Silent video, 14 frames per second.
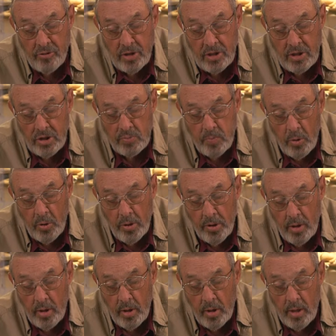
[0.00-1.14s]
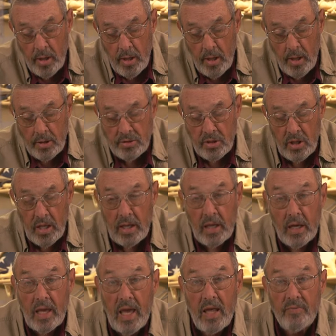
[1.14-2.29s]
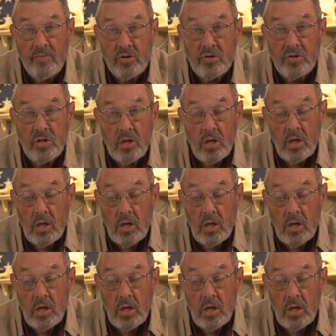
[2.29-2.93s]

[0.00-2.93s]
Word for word: treat this bird as like a canvas